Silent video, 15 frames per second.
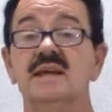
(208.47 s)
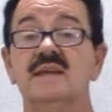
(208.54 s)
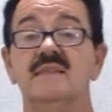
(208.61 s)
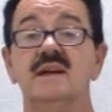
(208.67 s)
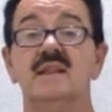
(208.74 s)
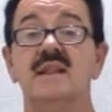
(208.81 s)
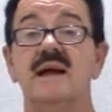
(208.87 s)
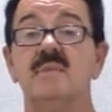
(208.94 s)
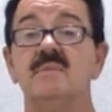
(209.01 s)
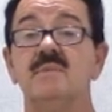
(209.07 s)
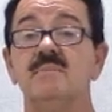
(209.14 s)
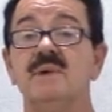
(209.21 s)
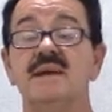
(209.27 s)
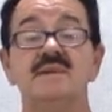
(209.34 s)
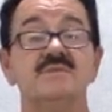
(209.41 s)
in the
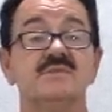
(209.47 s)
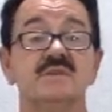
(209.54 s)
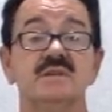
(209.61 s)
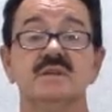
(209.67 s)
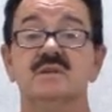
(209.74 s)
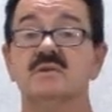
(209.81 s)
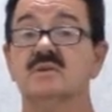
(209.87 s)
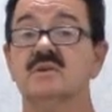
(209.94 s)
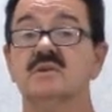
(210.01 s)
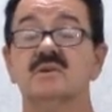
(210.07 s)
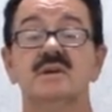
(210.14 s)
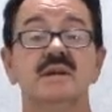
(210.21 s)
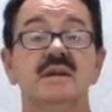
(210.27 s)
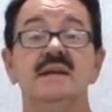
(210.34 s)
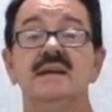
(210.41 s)
Klamath Basin
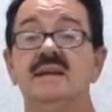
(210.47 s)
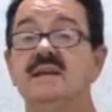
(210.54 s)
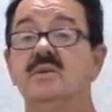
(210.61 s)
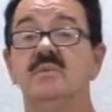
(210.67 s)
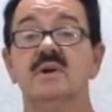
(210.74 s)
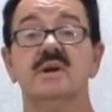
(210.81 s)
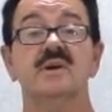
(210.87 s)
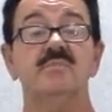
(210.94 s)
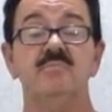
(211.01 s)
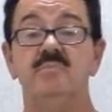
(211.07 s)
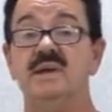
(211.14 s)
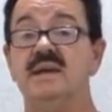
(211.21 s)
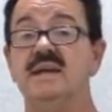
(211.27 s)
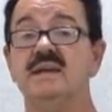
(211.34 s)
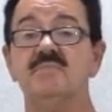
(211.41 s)
or anywhere,
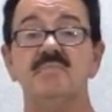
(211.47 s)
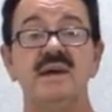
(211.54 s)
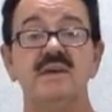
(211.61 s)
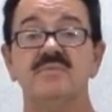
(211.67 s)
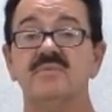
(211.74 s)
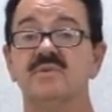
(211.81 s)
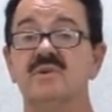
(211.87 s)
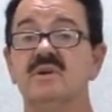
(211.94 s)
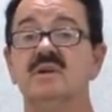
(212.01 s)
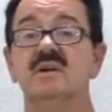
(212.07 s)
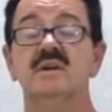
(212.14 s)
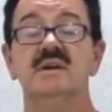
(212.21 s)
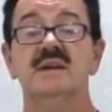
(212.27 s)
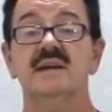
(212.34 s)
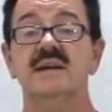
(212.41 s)
Bend,
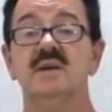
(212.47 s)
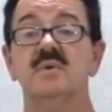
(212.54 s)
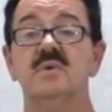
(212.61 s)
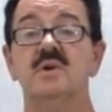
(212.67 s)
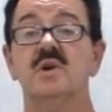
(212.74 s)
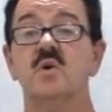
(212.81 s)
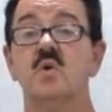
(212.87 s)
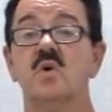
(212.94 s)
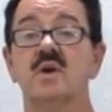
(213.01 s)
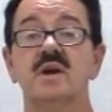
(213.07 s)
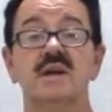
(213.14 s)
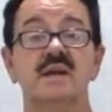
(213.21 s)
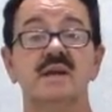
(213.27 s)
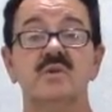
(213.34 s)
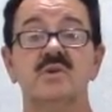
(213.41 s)
Medford, anywhere in
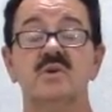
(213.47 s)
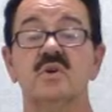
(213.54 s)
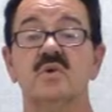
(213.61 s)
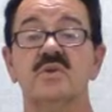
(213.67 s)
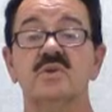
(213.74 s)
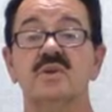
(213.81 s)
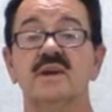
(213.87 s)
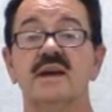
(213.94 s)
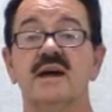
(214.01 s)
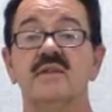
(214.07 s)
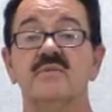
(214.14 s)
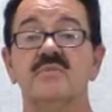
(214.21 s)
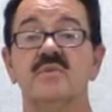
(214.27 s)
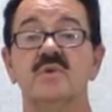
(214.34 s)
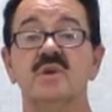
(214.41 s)
Oregon or Northern
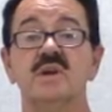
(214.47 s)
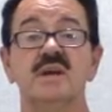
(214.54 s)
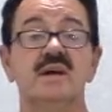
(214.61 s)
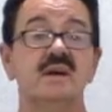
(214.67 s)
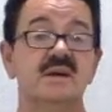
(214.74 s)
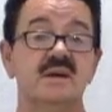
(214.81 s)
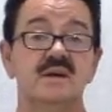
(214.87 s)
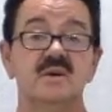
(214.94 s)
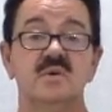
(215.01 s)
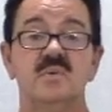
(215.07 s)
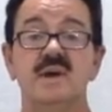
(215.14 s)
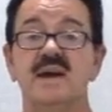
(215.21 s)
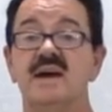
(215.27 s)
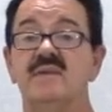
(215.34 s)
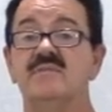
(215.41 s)
California, we
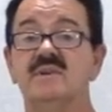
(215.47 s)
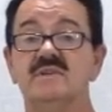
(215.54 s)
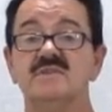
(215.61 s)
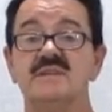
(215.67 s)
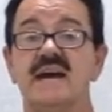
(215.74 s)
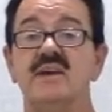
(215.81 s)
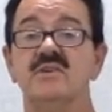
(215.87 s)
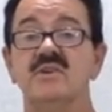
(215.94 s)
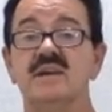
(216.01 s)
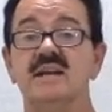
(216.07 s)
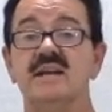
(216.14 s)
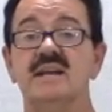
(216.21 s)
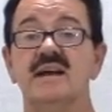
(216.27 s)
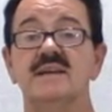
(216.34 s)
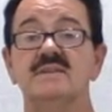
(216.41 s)
have a Saturday
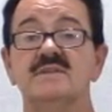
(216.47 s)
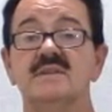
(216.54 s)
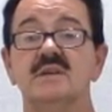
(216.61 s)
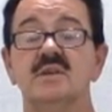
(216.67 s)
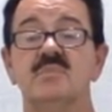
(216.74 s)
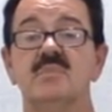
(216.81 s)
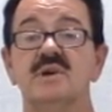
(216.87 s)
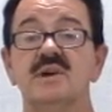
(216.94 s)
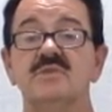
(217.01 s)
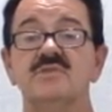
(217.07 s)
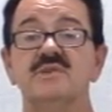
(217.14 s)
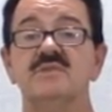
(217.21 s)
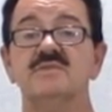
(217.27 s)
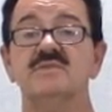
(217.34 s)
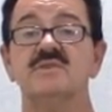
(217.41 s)
night
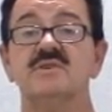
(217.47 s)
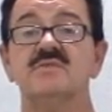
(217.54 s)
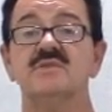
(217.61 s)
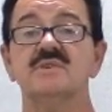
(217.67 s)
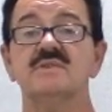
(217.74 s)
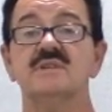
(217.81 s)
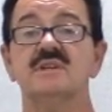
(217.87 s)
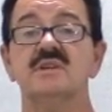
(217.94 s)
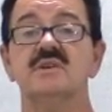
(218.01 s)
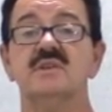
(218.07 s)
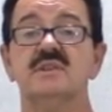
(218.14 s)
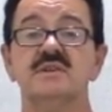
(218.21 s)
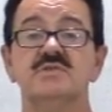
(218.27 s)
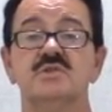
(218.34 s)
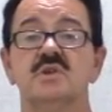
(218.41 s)
celebration service here at
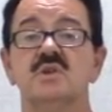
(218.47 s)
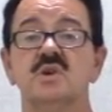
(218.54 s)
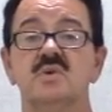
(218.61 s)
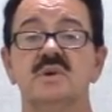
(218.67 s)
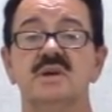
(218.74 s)
the Chiloquin